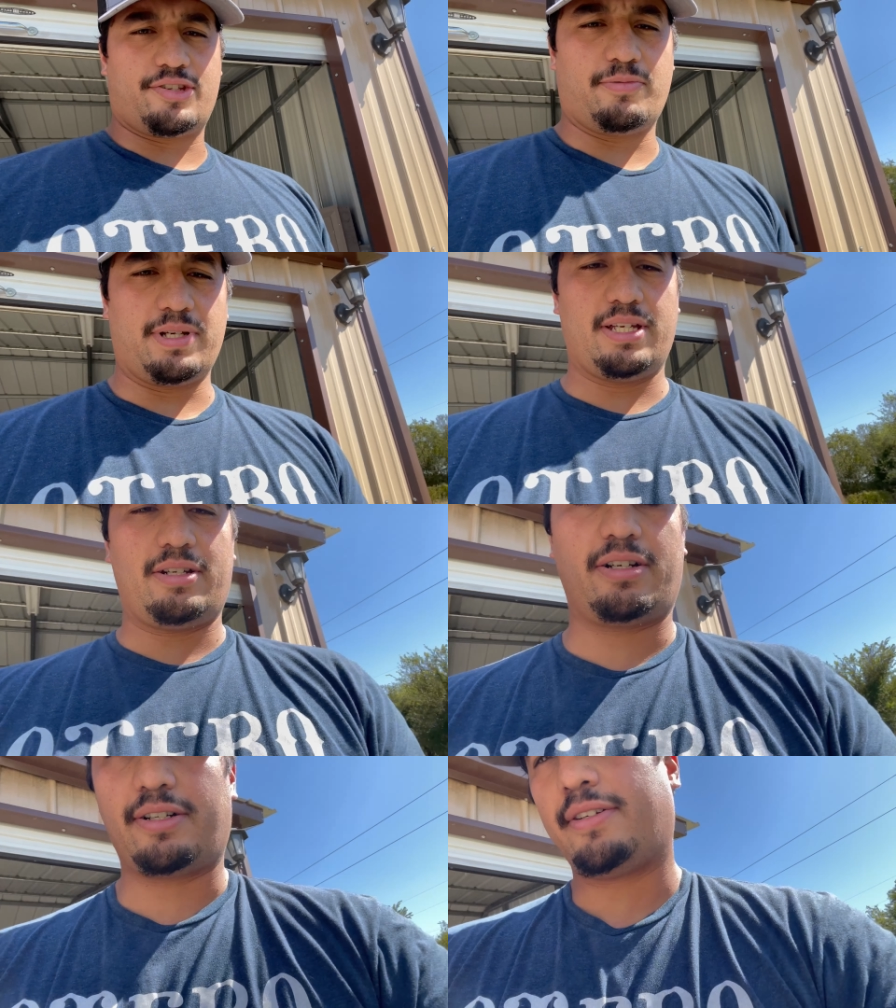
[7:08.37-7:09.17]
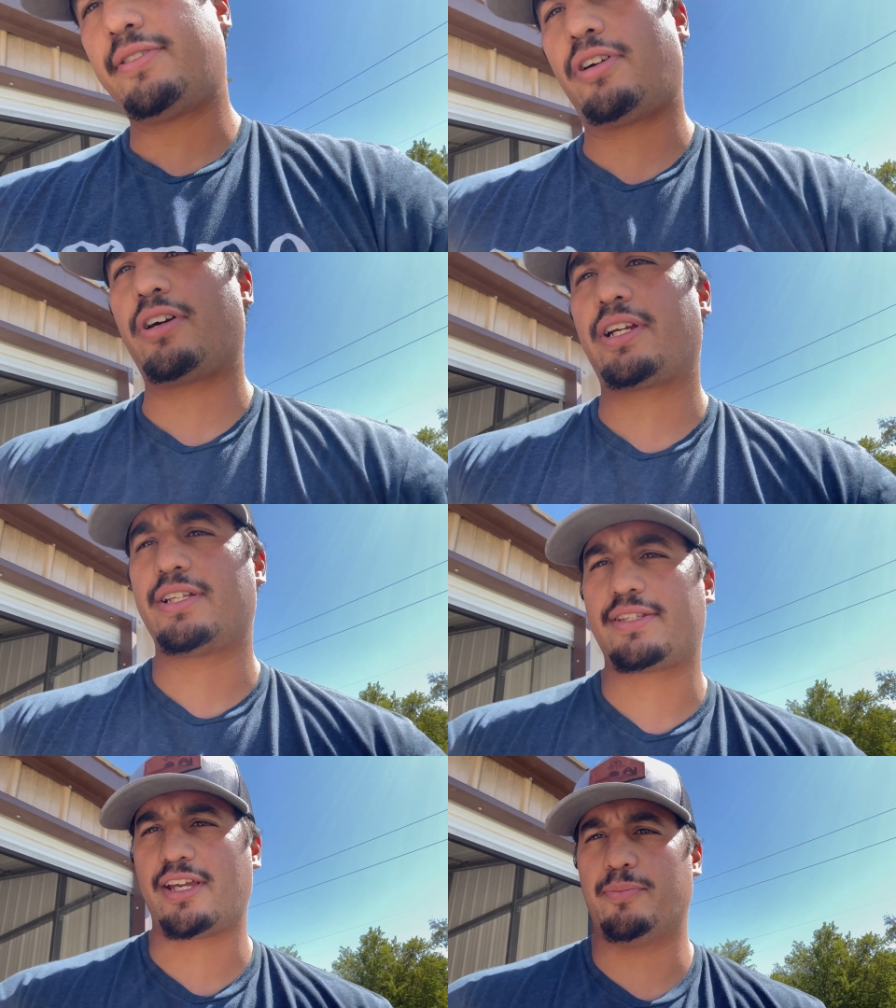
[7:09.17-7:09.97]
so we hit our
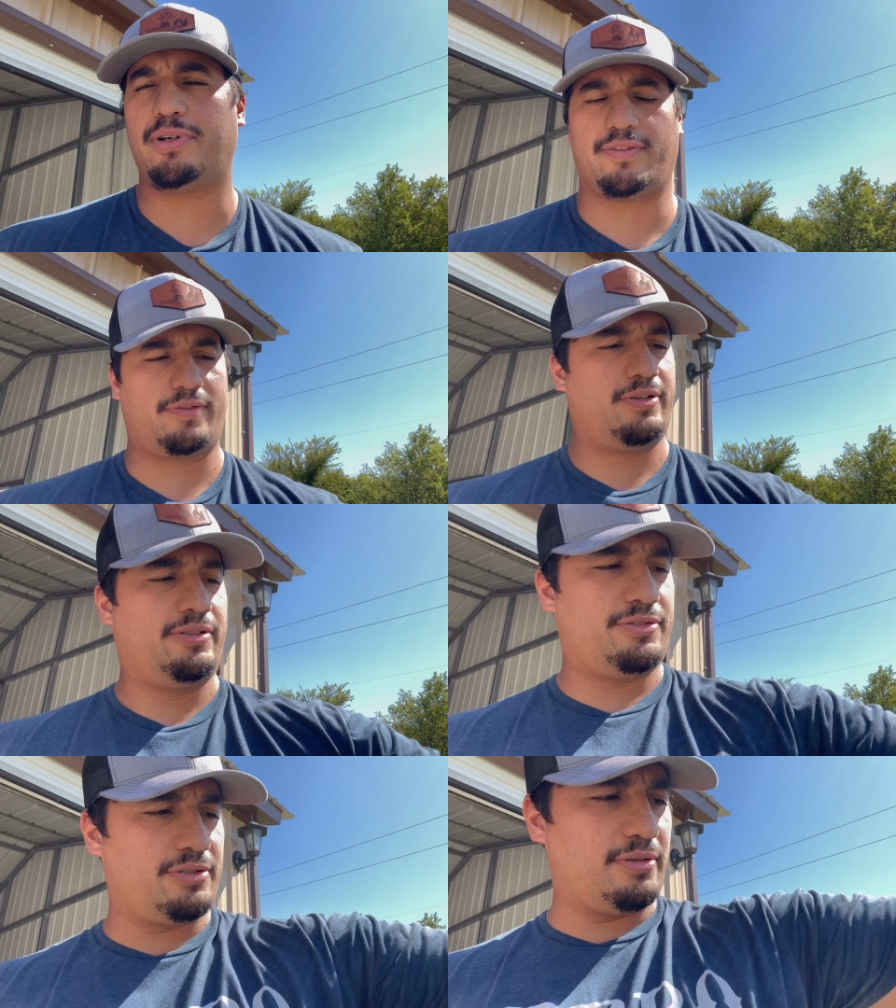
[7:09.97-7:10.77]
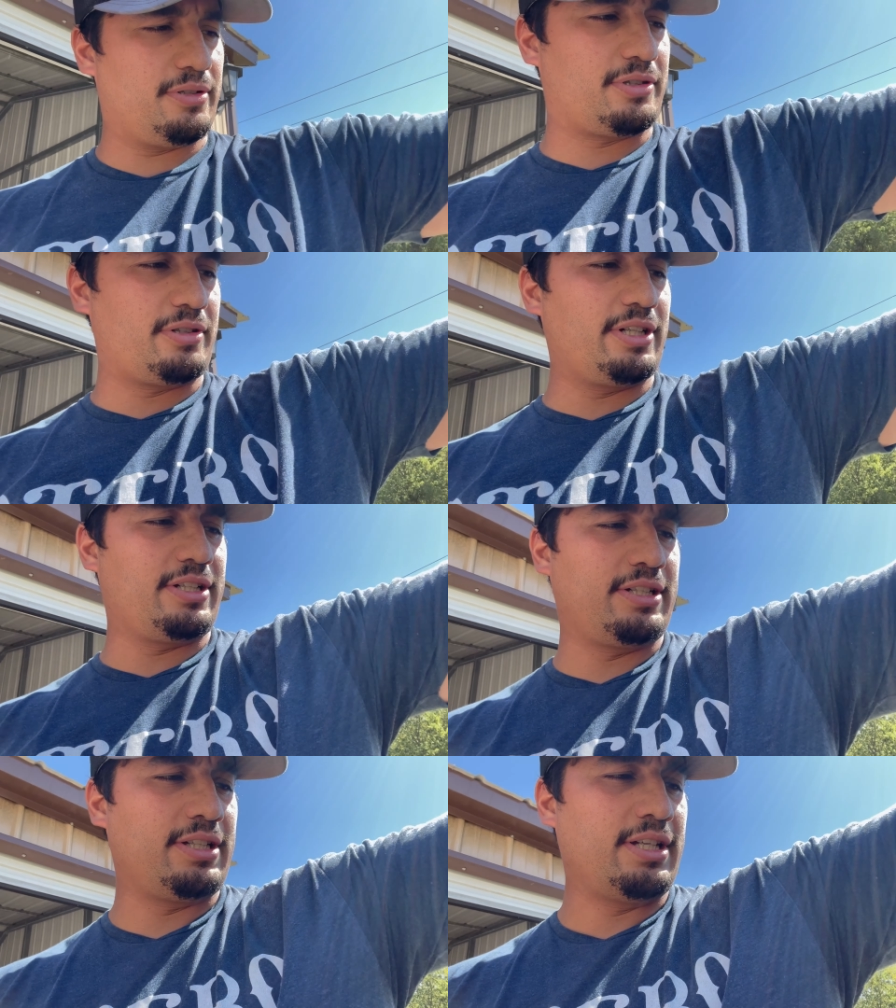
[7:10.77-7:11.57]
target temp of 203.
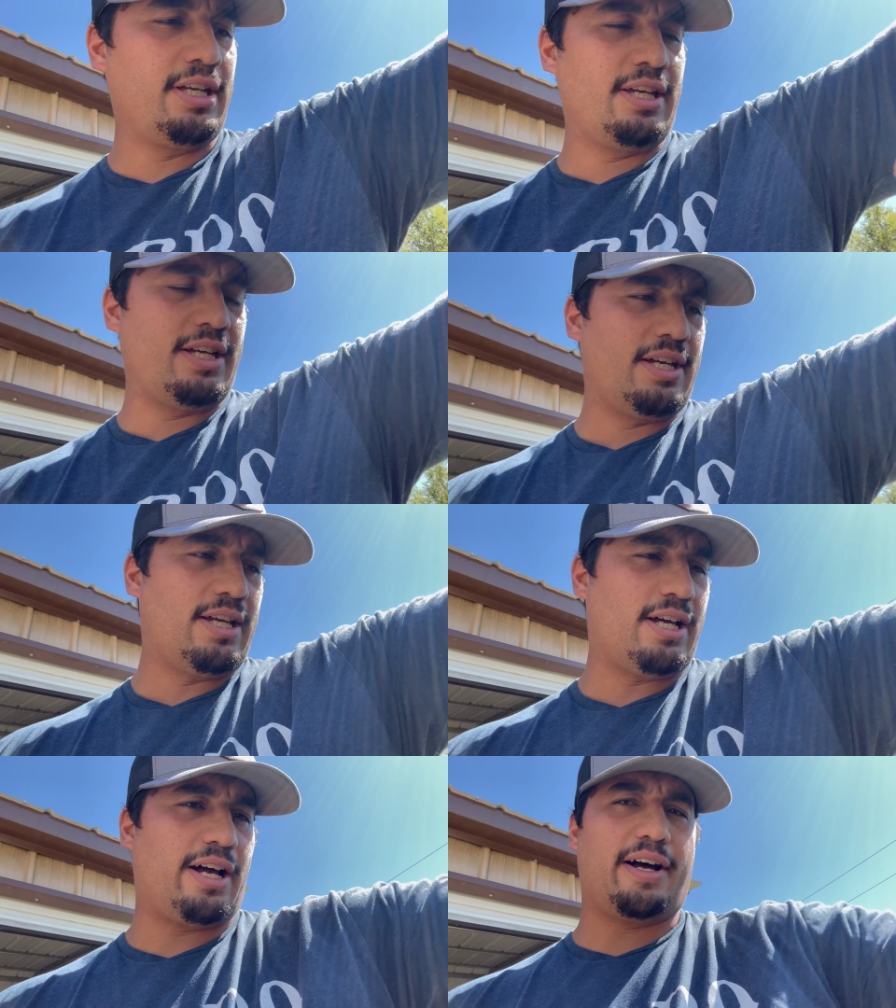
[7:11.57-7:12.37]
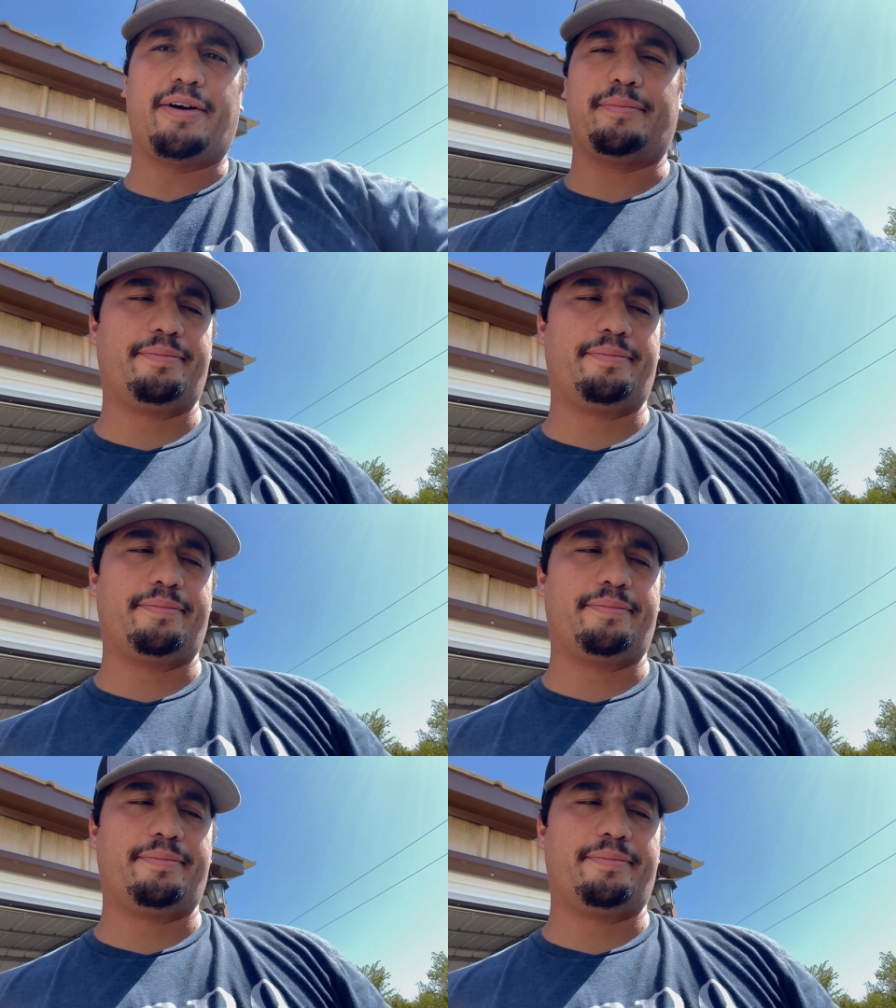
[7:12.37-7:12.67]
I